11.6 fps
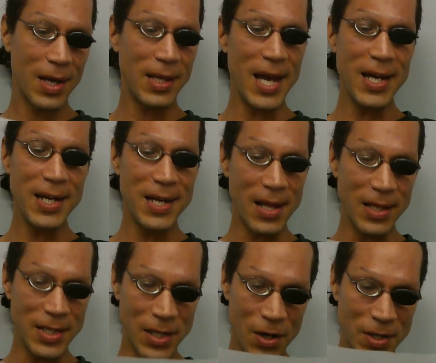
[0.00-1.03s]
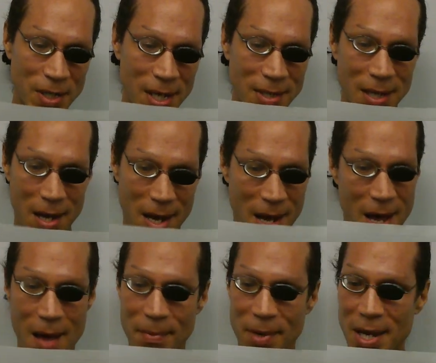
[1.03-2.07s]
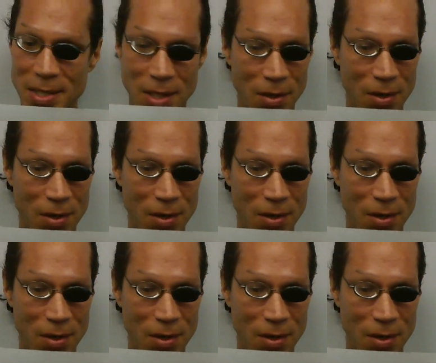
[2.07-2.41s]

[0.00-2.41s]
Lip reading: Lady Deadly Cedar says, "I'm guessing